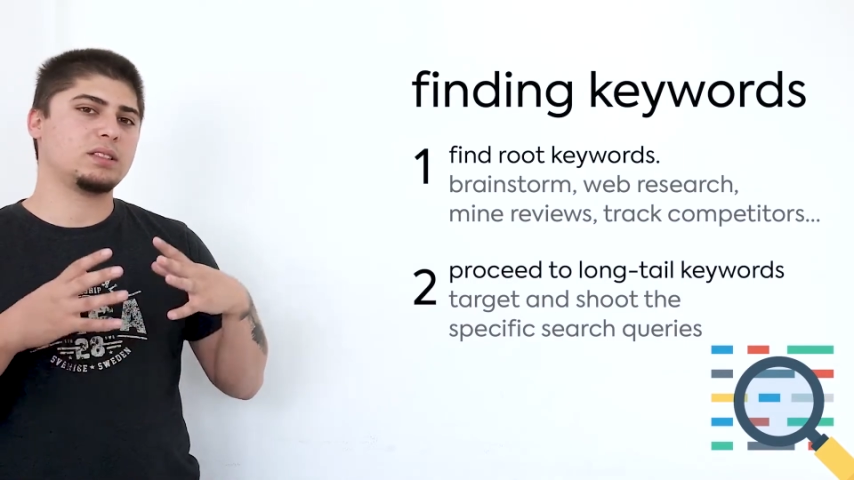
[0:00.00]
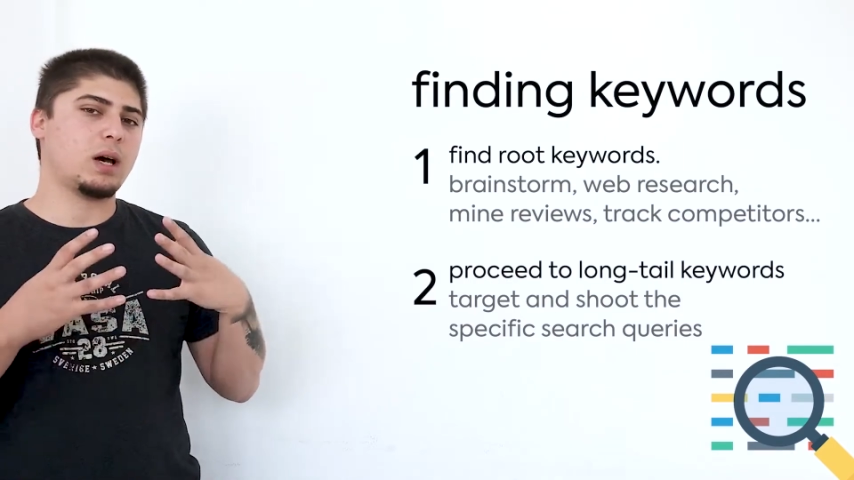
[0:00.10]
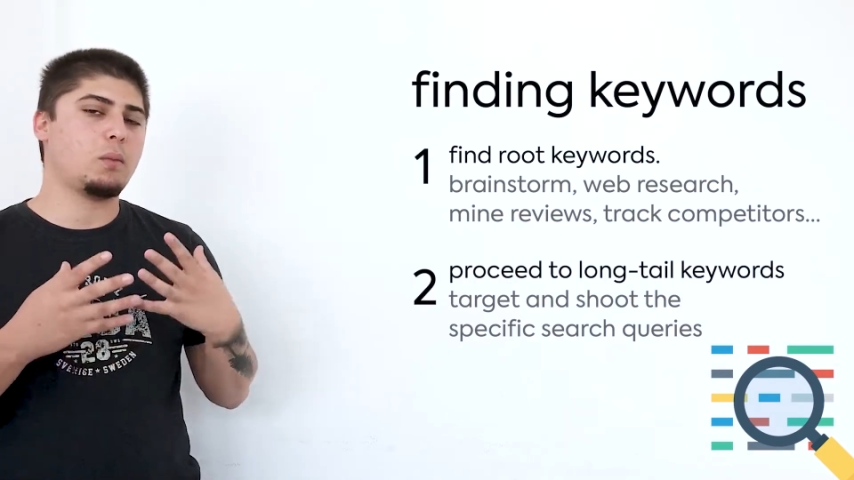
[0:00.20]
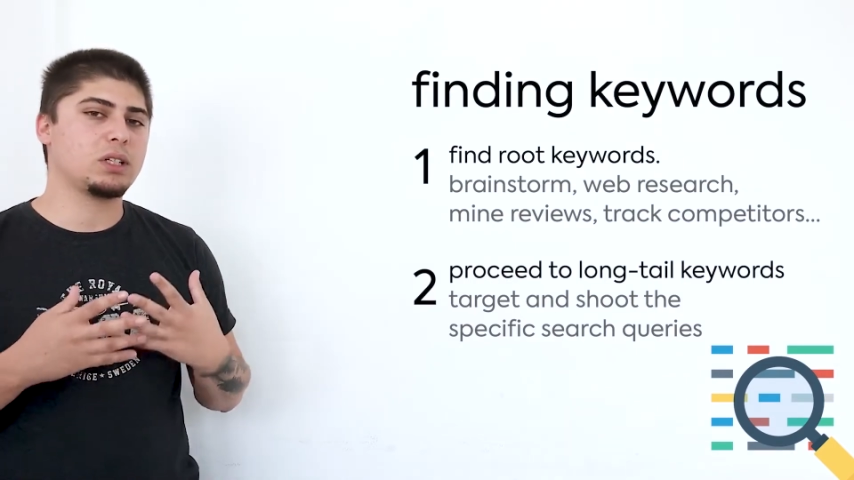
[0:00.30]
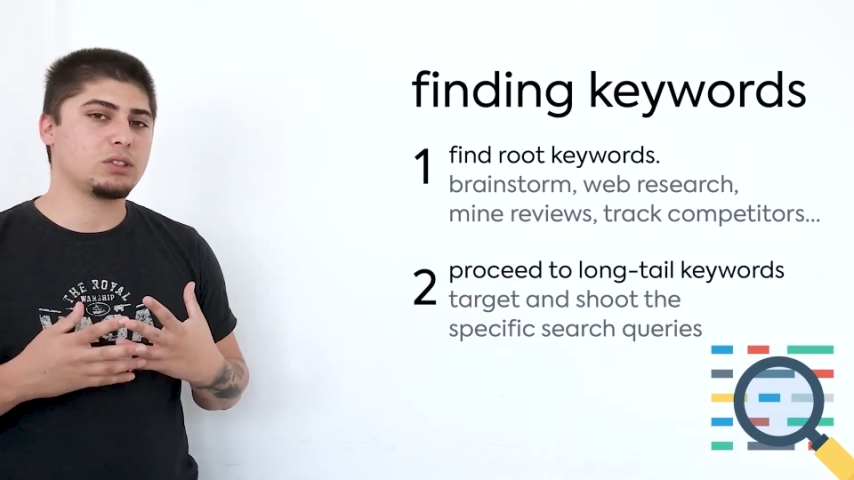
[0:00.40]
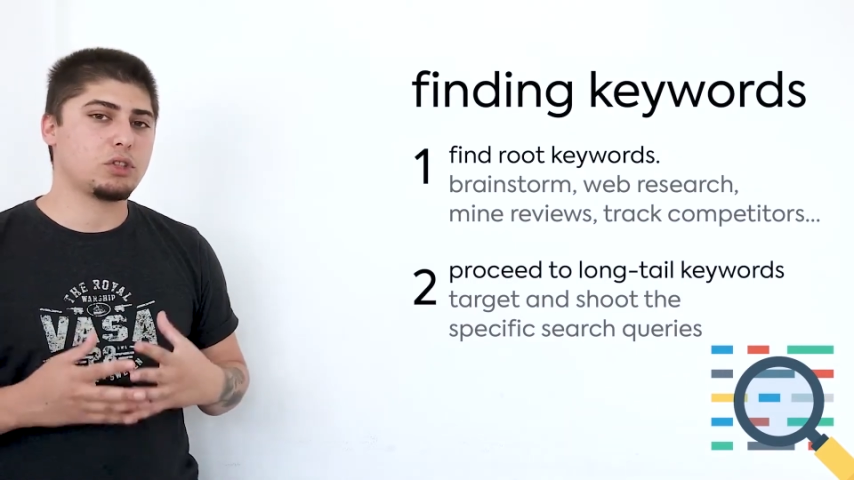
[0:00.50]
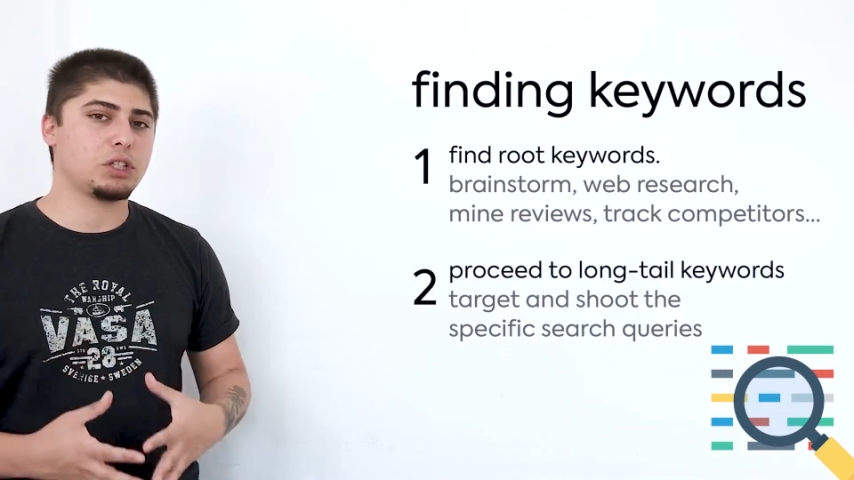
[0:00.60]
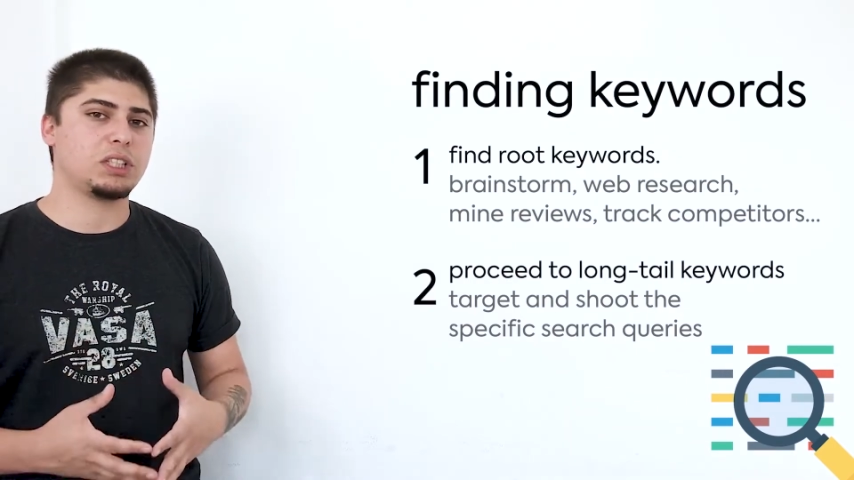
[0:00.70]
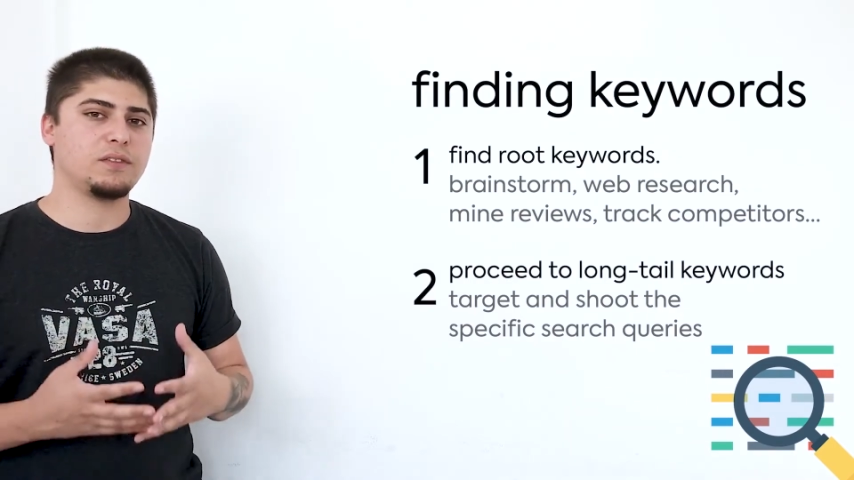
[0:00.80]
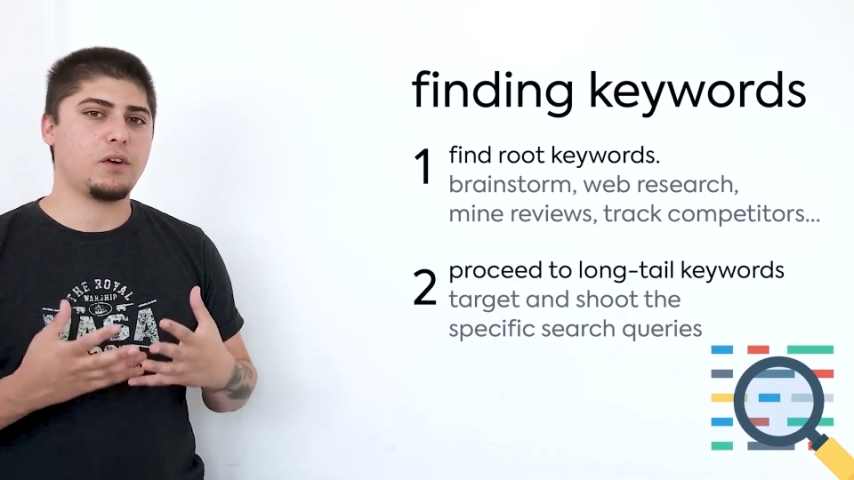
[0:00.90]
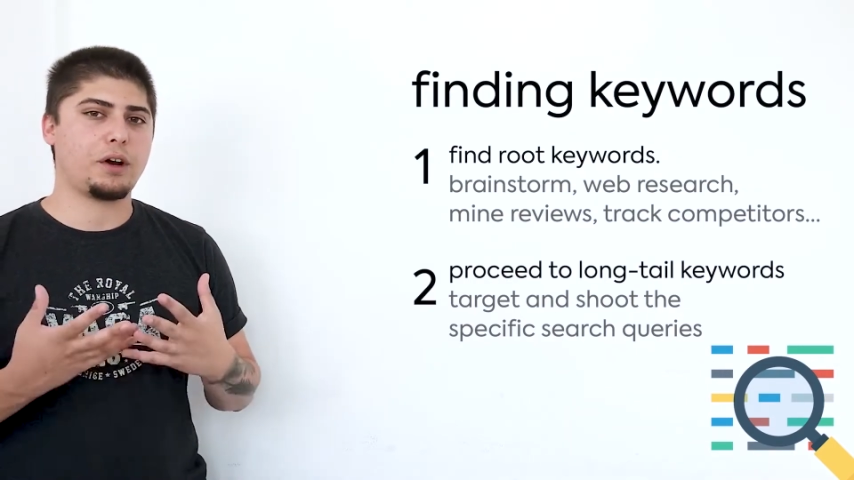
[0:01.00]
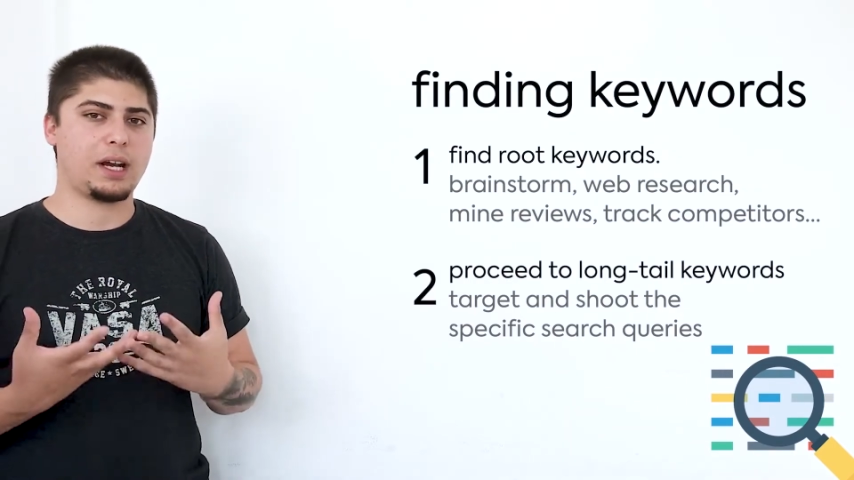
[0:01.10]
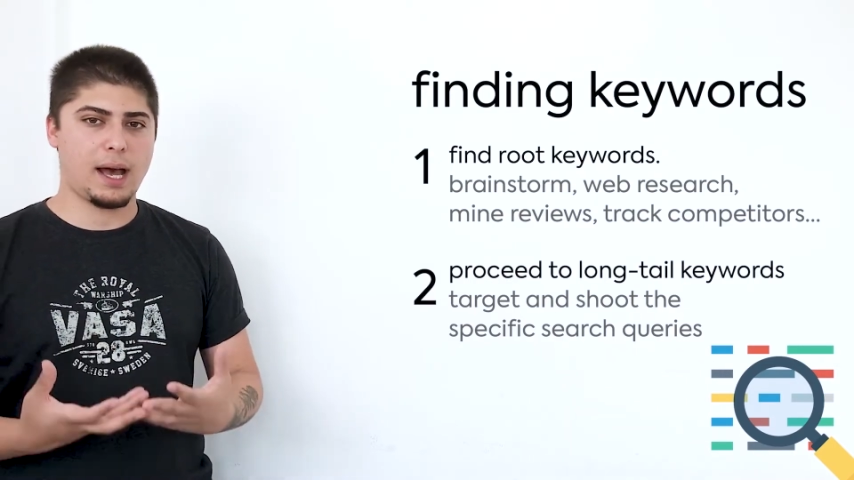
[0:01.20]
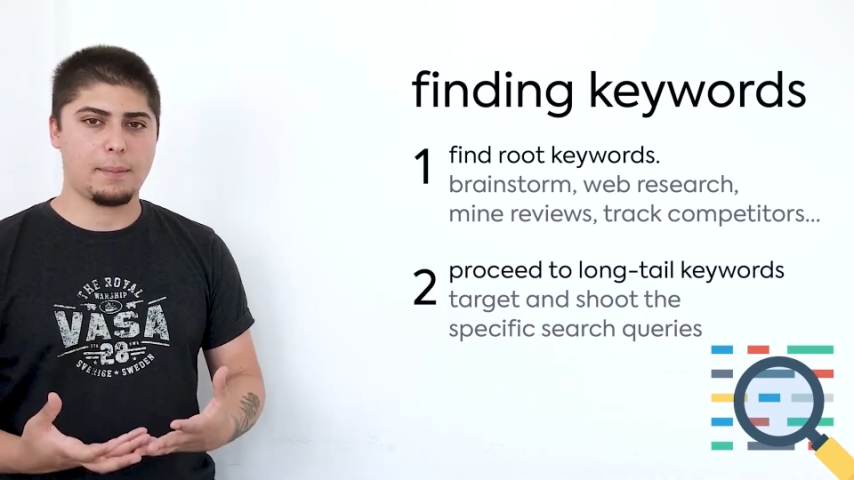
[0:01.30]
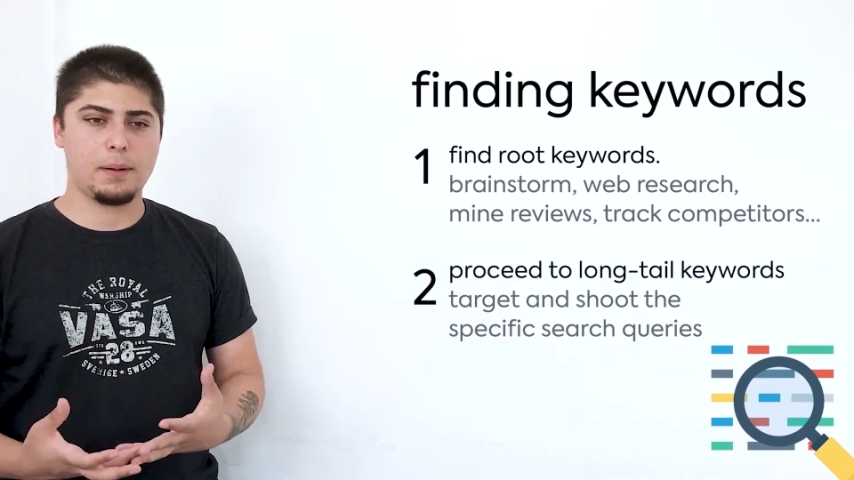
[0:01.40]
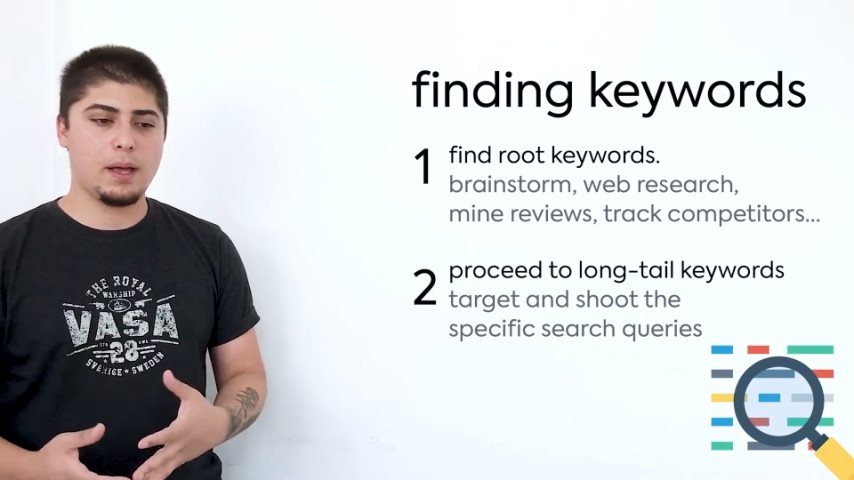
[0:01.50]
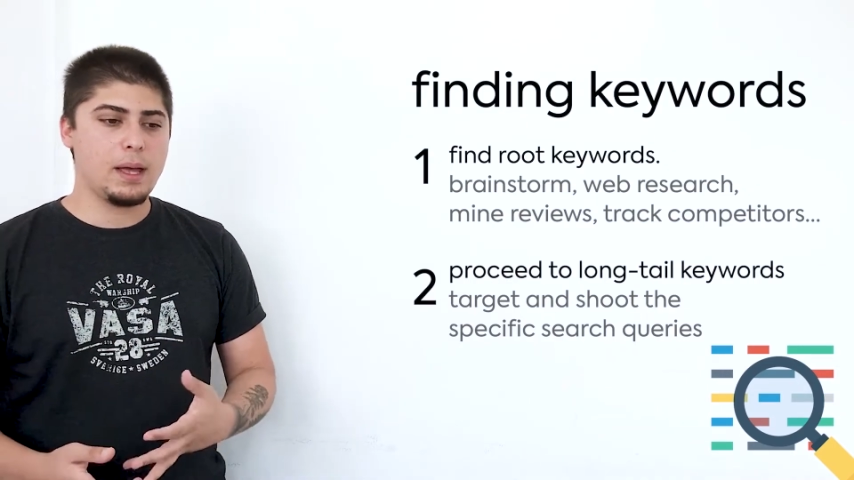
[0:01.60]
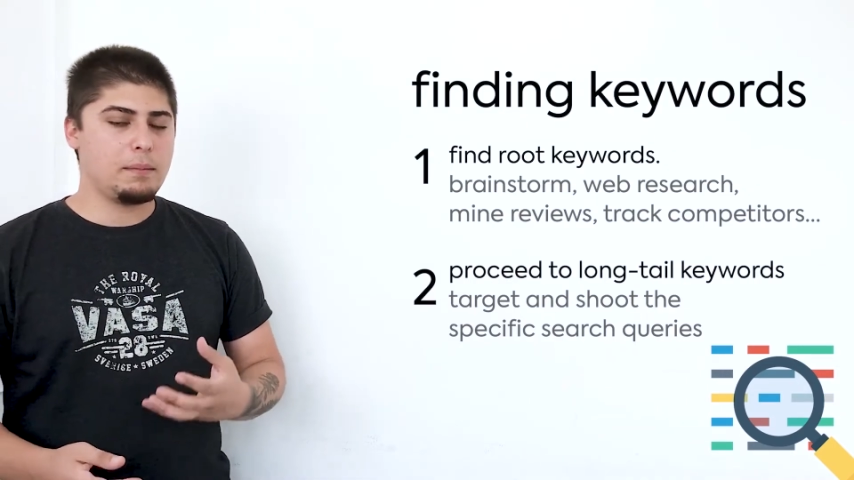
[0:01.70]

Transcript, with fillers: someone is searching for an app.